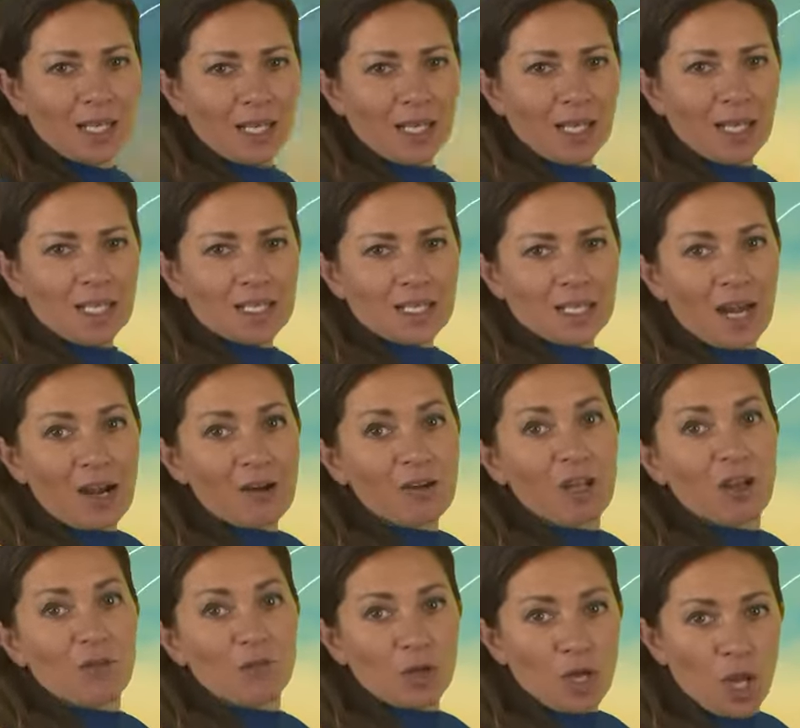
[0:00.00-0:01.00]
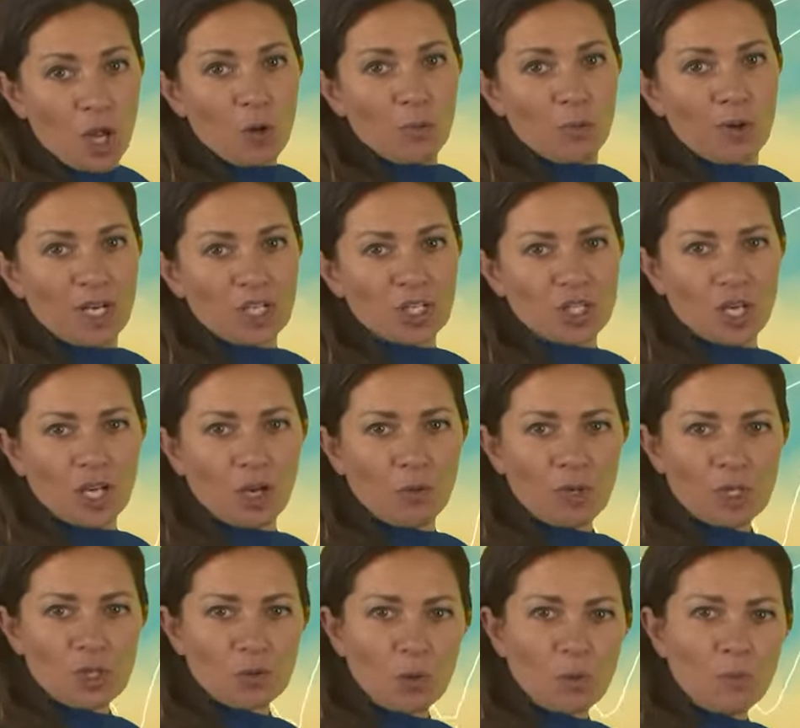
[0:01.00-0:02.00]
Here's an area of low pressure
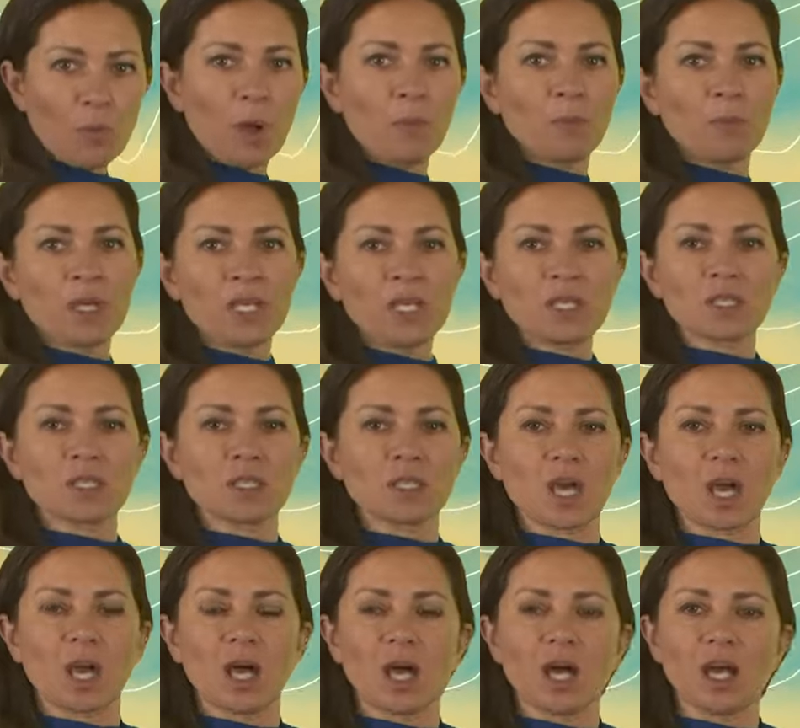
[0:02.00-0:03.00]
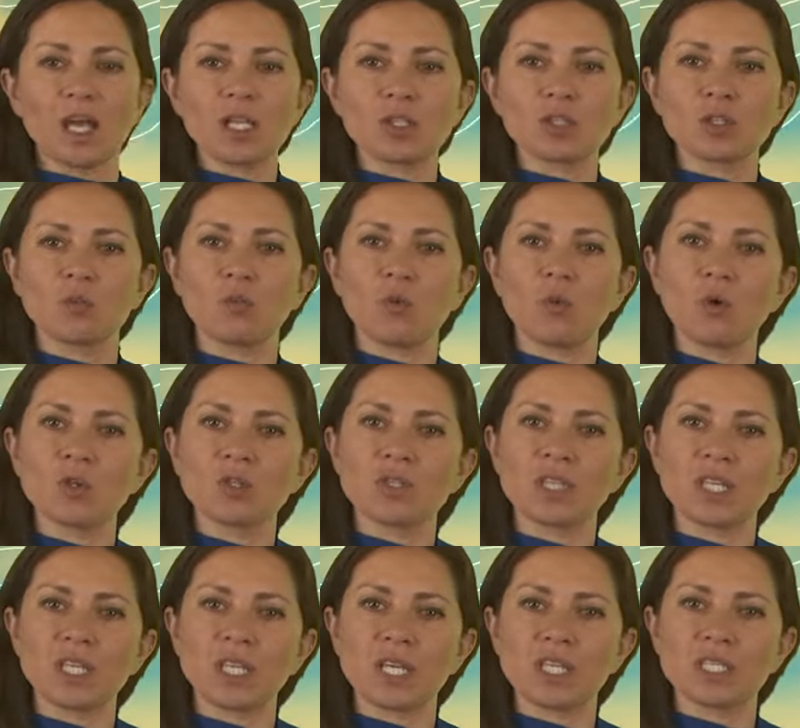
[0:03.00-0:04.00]
which will bump into the high towards
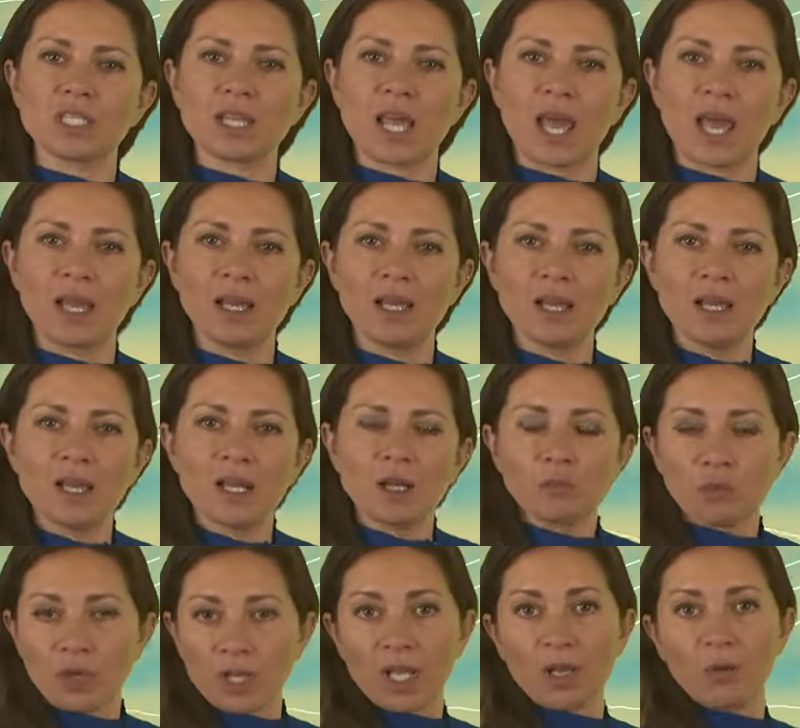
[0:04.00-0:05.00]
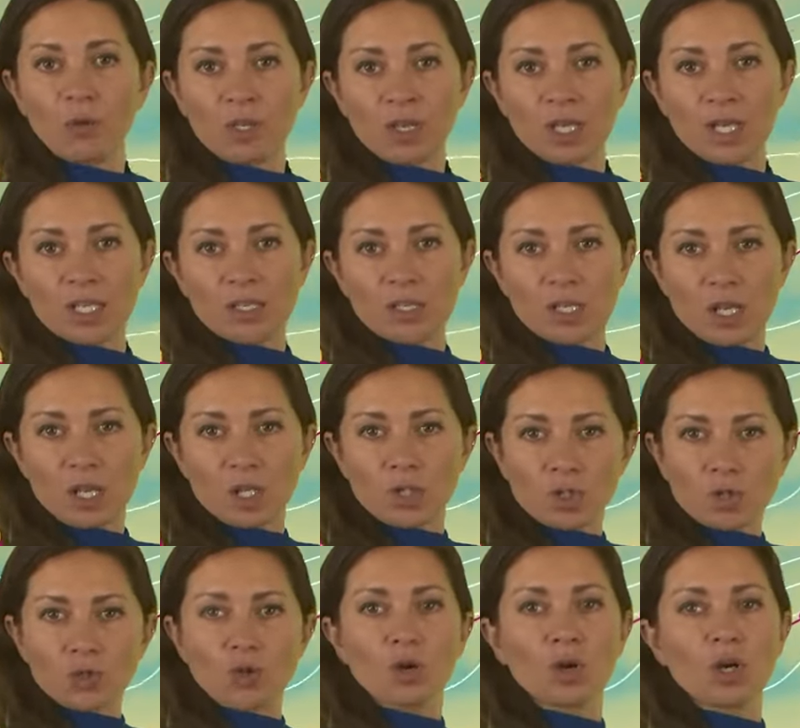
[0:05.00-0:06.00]
the east there bringing with it a
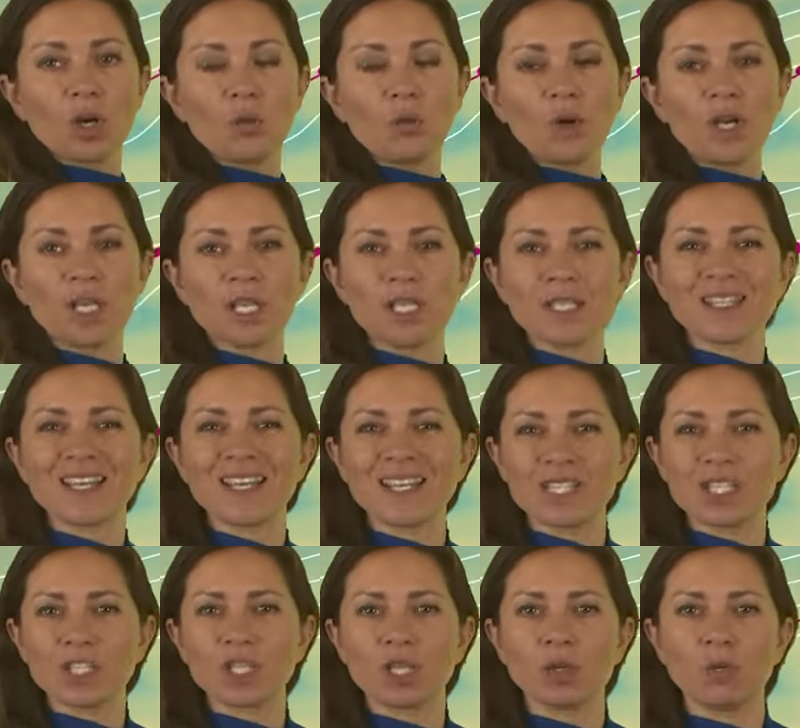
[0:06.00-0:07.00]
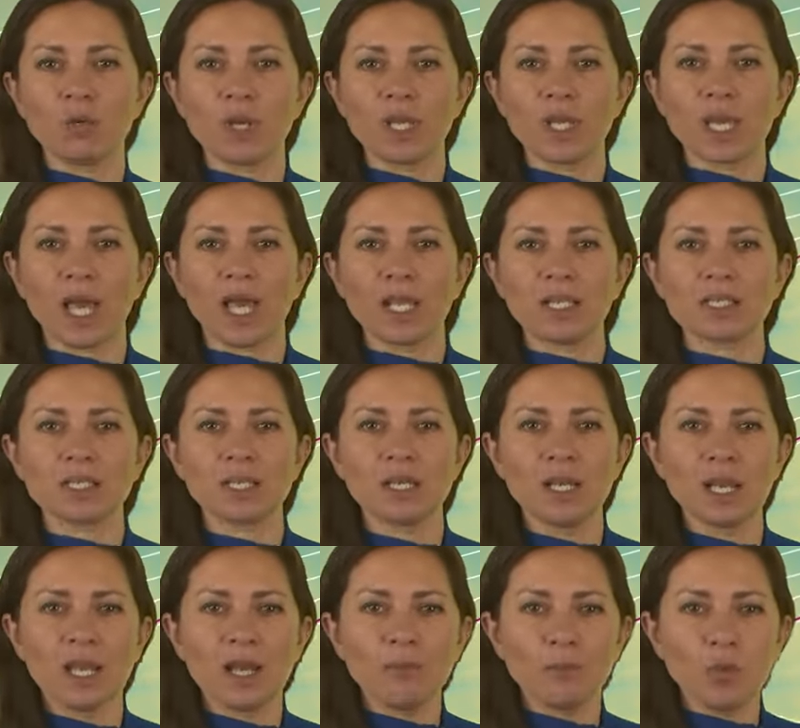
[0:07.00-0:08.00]
stronger wind into the weekend,
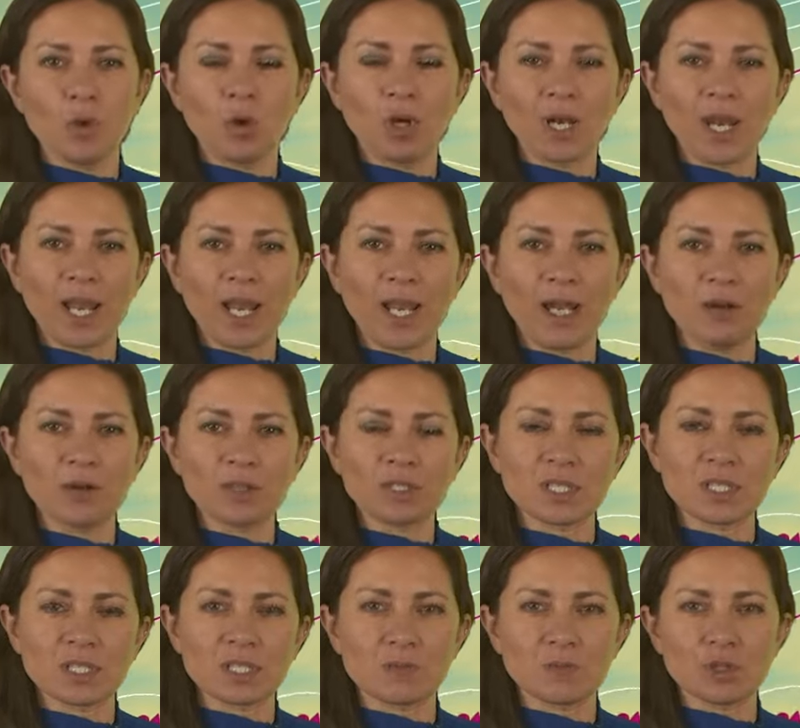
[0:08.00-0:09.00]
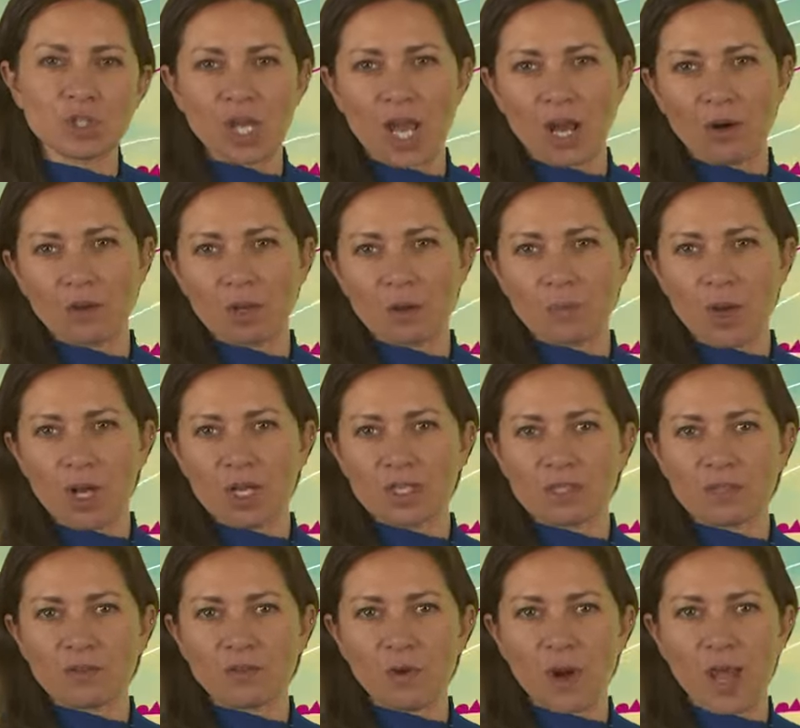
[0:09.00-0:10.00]
more cloud and some showery
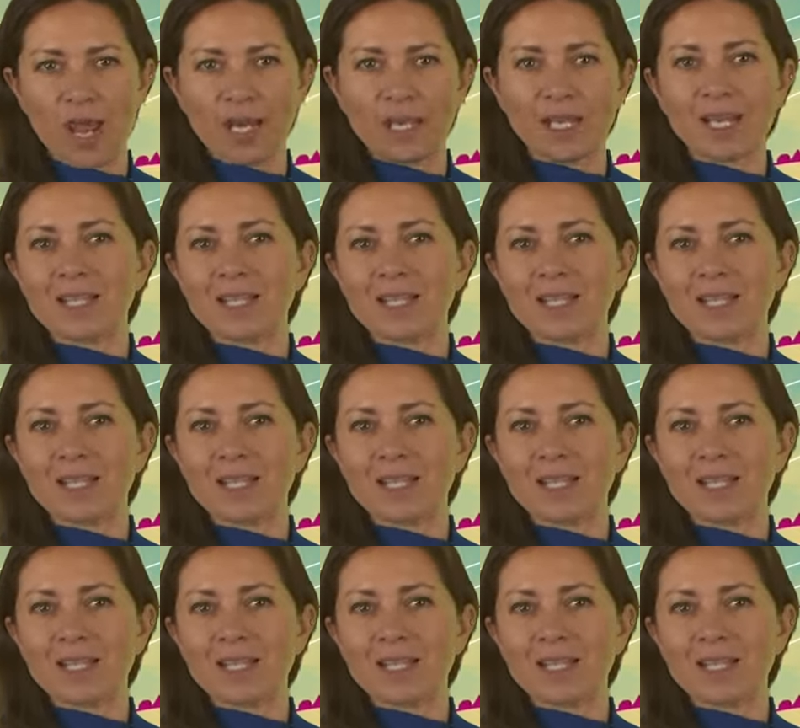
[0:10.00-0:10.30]
bursts of rain.